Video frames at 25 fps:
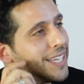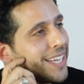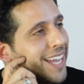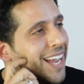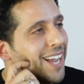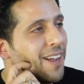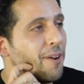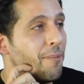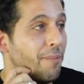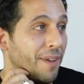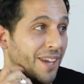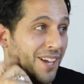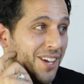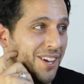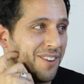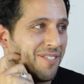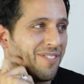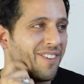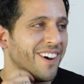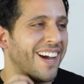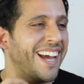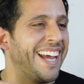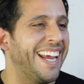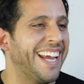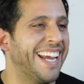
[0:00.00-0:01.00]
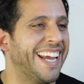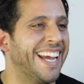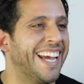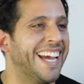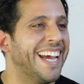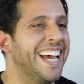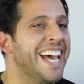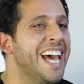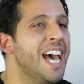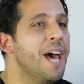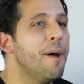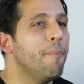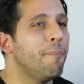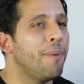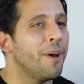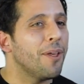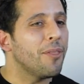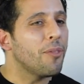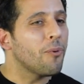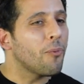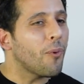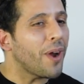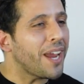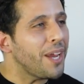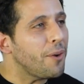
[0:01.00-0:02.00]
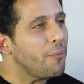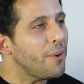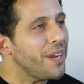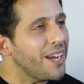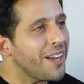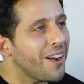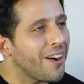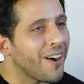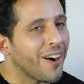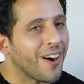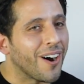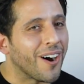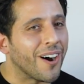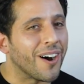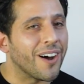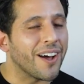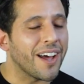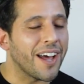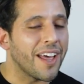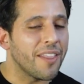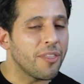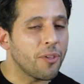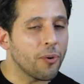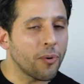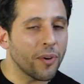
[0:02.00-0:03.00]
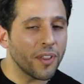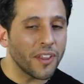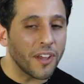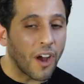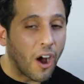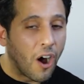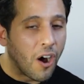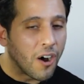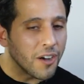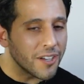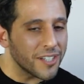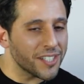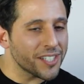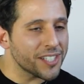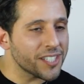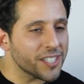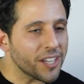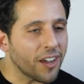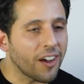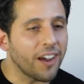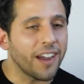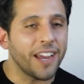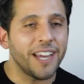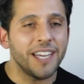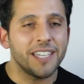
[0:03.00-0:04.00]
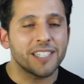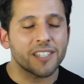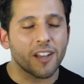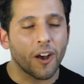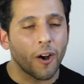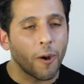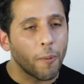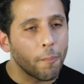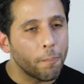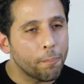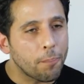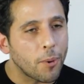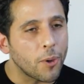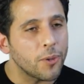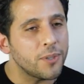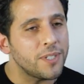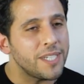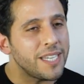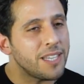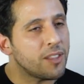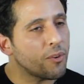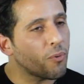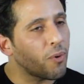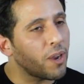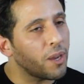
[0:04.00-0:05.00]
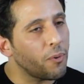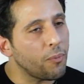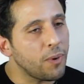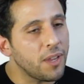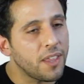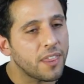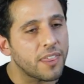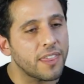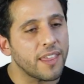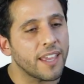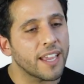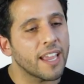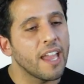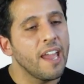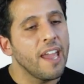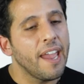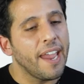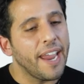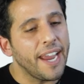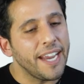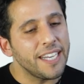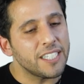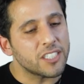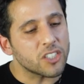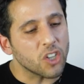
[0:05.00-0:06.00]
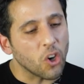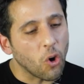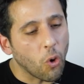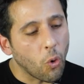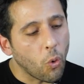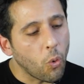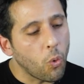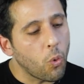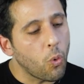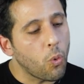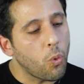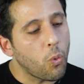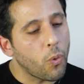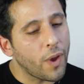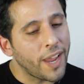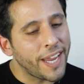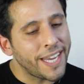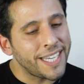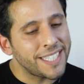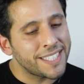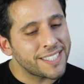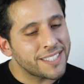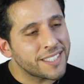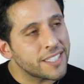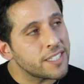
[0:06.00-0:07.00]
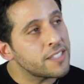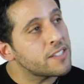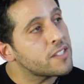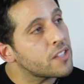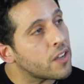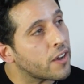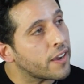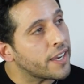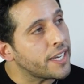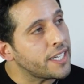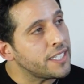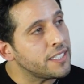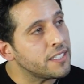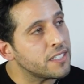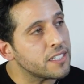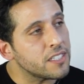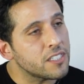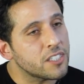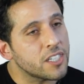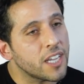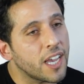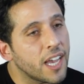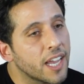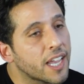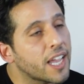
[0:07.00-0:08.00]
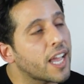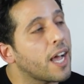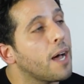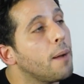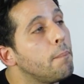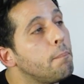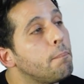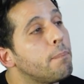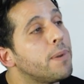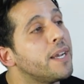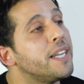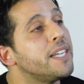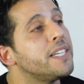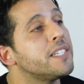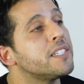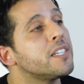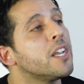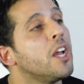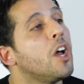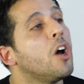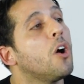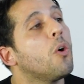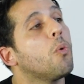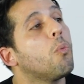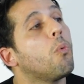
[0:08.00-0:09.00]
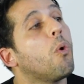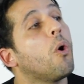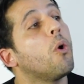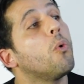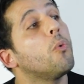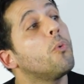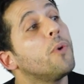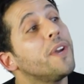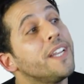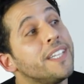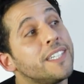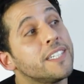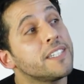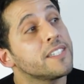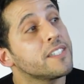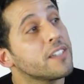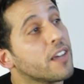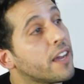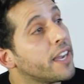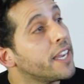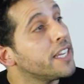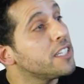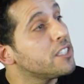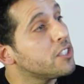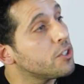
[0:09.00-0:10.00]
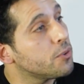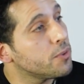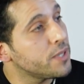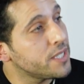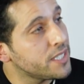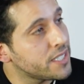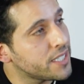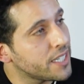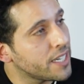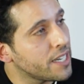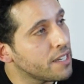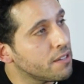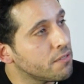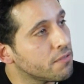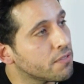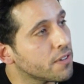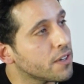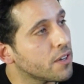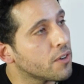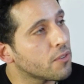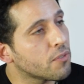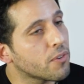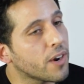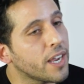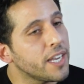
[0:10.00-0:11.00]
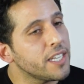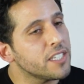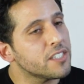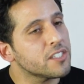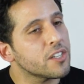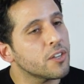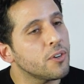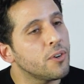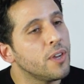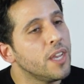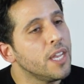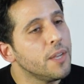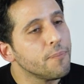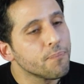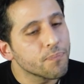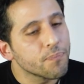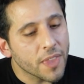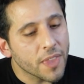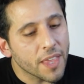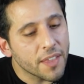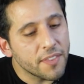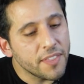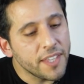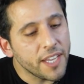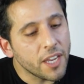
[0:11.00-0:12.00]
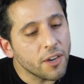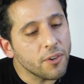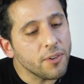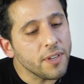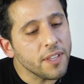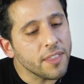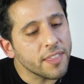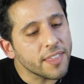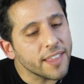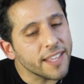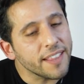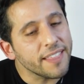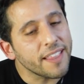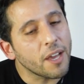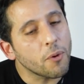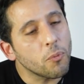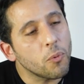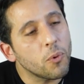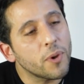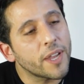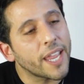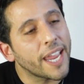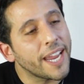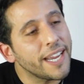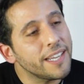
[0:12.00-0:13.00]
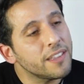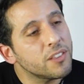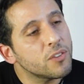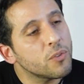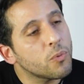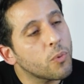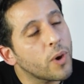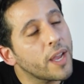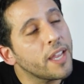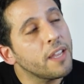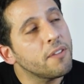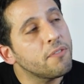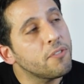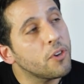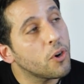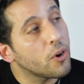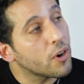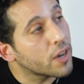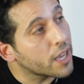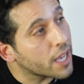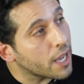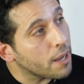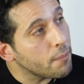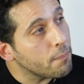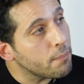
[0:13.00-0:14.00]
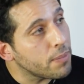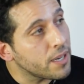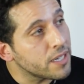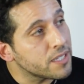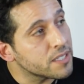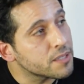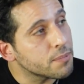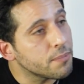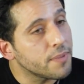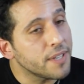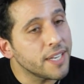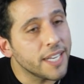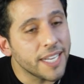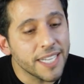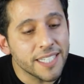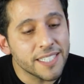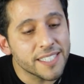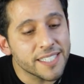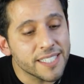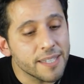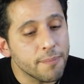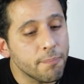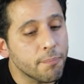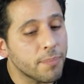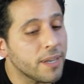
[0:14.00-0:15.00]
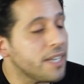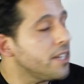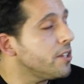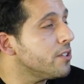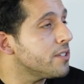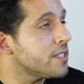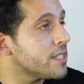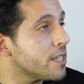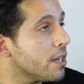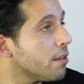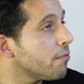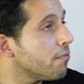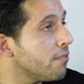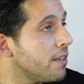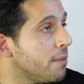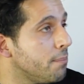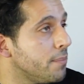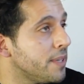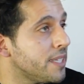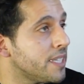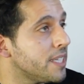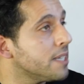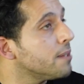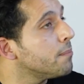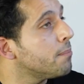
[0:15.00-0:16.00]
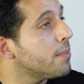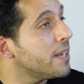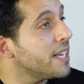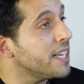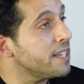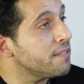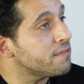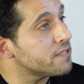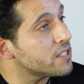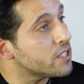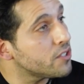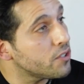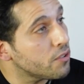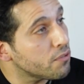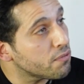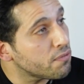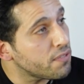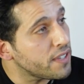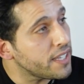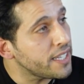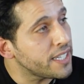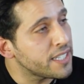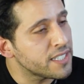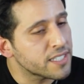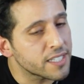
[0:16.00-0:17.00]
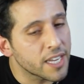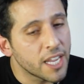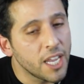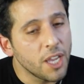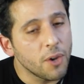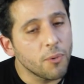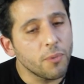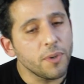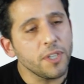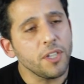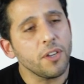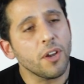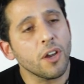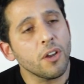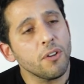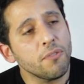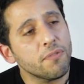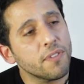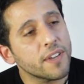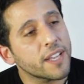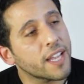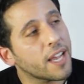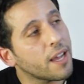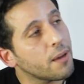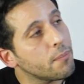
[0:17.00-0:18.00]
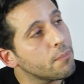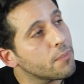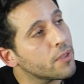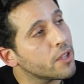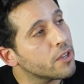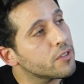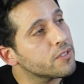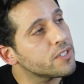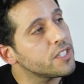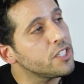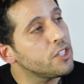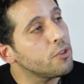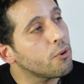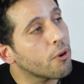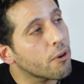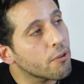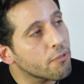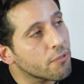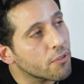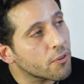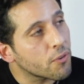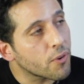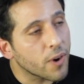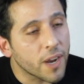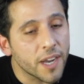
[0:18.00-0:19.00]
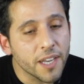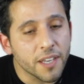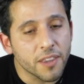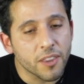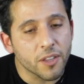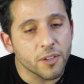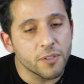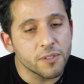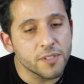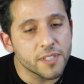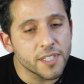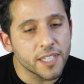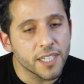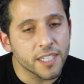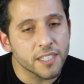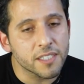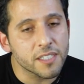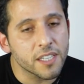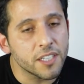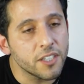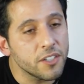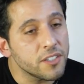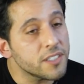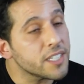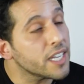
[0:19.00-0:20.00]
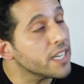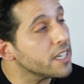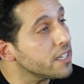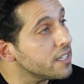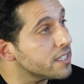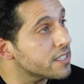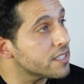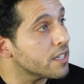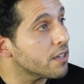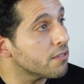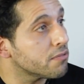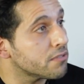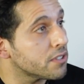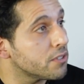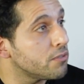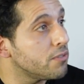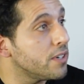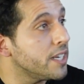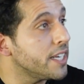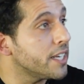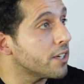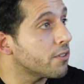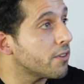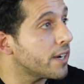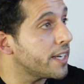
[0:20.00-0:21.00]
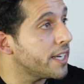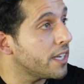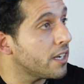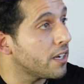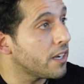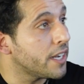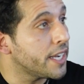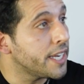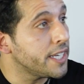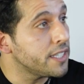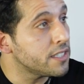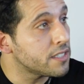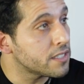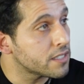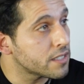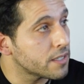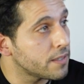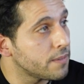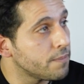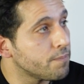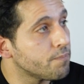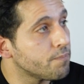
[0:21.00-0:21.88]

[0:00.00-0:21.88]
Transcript: Yeah, it would be a good fight. But the way we are, our size, our body, the way we think, it's always designed to accomplish what we desire to achieve. Right? So the only thing that will get in the way of your accomplishment is simply your self-limiting beliefs and your fears. When you overcome those and you override those things, then you take yourself to really great heights.